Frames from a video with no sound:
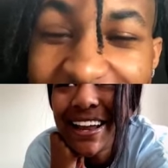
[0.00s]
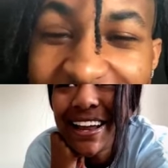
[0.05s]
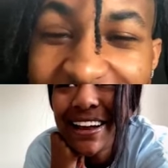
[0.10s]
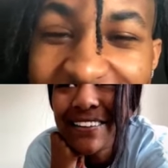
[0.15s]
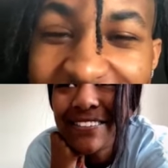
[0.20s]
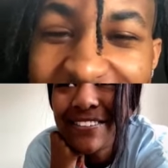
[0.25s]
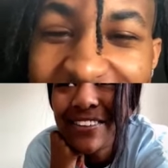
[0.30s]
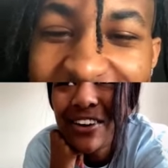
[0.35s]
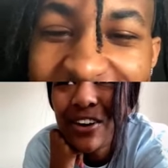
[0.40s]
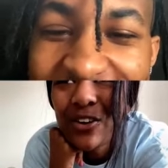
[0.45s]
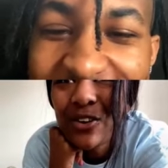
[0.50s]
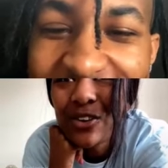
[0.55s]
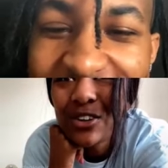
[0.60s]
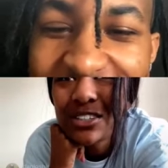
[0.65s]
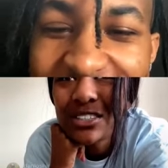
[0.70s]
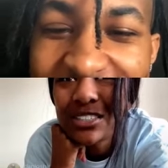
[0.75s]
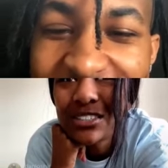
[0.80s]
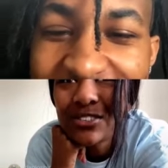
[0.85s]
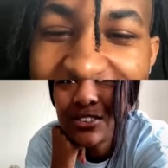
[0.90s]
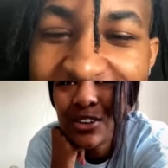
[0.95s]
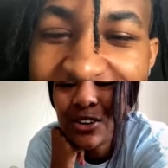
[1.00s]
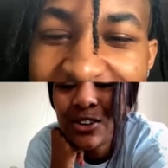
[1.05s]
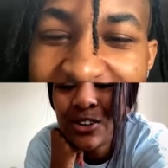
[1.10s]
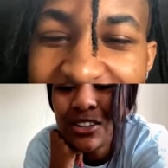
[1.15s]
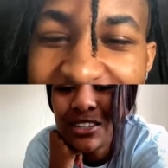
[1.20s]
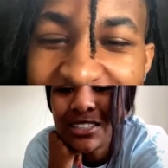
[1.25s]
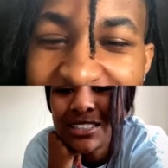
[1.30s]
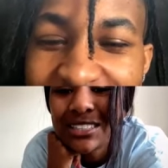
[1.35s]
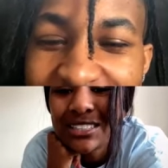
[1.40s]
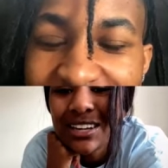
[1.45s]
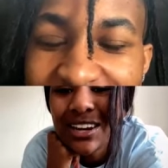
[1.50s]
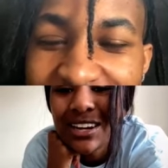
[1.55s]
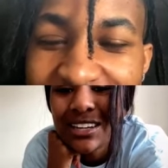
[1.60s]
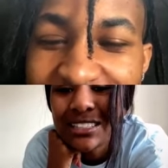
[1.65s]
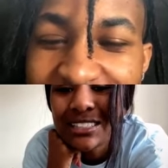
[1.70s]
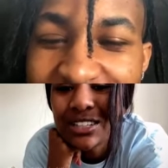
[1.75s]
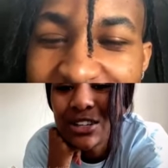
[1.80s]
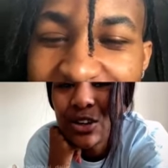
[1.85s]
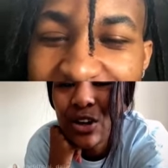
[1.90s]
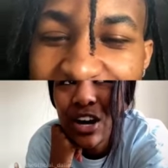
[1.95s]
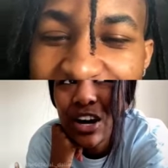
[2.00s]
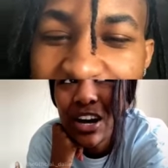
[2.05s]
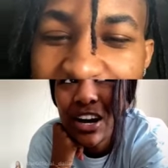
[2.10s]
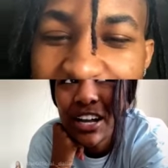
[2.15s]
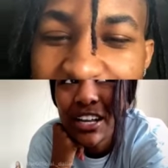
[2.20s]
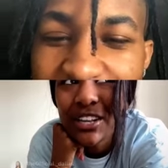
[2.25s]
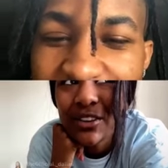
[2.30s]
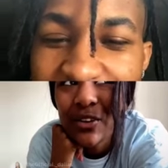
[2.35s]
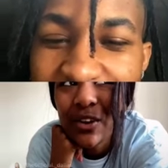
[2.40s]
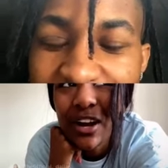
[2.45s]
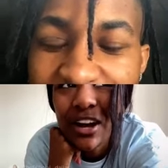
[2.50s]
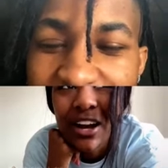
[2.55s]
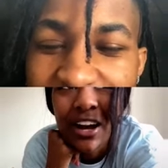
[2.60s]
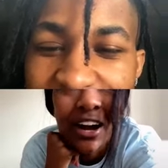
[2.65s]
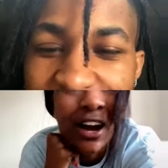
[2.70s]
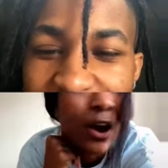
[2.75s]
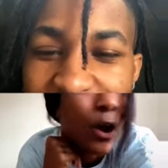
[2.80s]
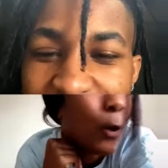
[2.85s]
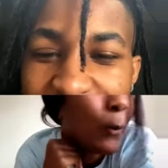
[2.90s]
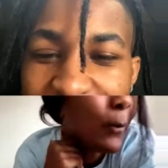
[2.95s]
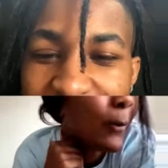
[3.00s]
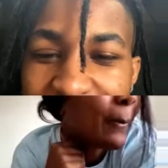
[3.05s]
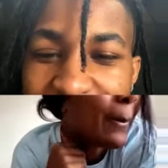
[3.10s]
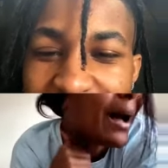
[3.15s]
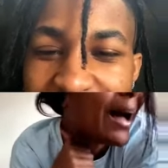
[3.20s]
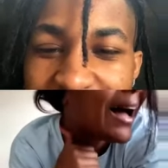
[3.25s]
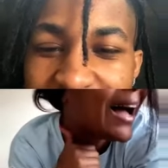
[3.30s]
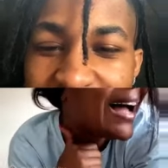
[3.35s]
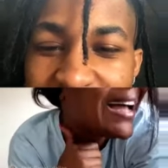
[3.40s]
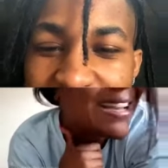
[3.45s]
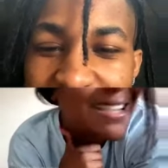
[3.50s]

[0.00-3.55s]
Of course. Also, you opened my